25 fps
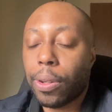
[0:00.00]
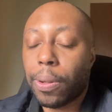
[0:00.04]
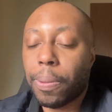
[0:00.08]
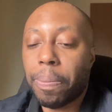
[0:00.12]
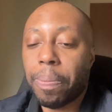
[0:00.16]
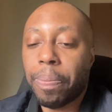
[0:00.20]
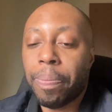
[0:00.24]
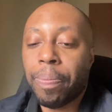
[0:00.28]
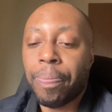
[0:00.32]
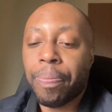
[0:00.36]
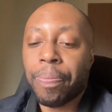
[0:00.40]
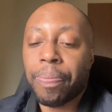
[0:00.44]
And
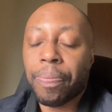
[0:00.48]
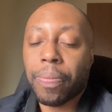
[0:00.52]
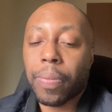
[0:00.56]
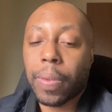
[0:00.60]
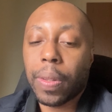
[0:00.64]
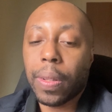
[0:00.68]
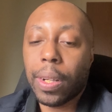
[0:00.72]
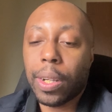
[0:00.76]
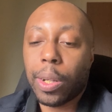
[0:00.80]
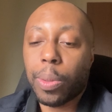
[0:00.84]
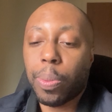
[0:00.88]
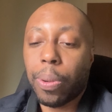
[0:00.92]

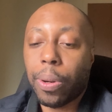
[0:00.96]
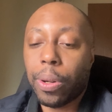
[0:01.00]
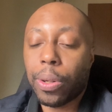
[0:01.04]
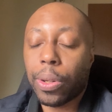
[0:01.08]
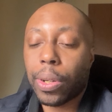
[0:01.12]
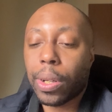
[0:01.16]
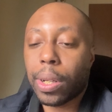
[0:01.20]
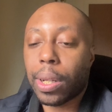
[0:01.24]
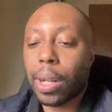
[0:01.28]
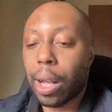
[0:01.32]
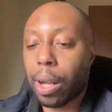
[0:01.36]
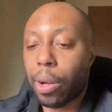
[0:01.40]
this
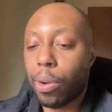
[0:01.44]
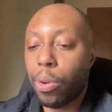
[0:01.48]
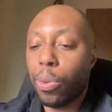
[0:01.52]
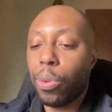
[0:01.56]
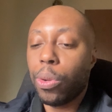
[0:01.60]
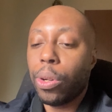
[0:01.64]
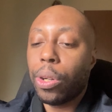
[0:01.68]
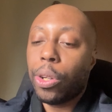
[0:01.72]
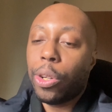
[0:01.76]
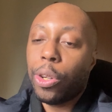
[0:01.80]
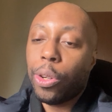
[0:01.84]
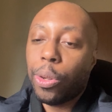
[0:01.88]
person's like, who
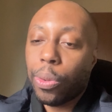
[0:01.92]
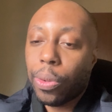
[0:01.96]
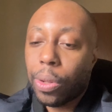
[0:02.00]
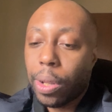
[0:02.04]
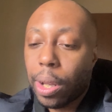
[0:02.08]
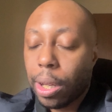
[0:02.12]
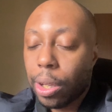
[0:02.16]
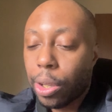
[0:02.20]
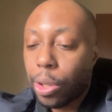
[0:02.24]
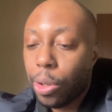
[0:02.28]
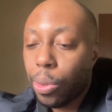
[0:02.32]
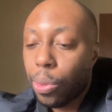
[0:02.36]
did you
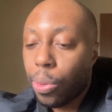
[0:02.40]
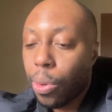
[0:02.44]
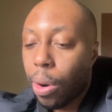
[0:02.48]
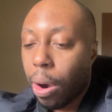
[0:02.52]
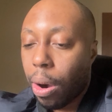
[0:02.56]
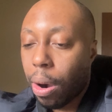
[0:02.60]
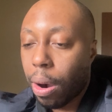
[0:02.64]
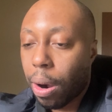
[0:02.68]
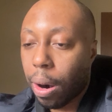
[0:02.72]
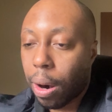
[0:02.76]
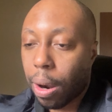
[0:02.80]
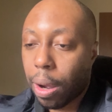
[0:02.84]
think you
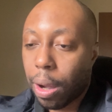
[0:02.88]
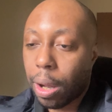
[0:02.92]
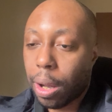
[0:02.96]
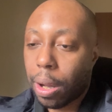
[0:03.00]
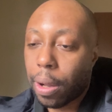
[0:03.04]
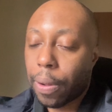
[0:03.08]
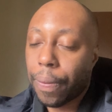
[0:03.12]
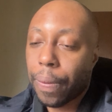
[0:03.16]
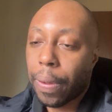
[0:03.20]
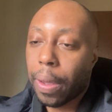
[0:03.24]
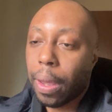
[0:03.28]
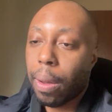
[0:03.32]
are,
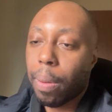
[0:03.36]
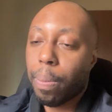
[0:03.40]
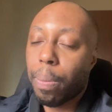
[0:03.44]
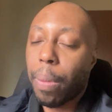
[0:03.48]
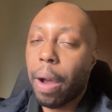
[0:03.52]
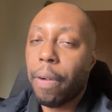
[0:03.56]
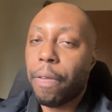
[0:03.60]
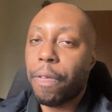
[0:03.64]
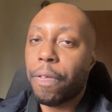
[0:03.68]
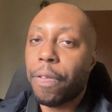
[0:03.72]
huh? My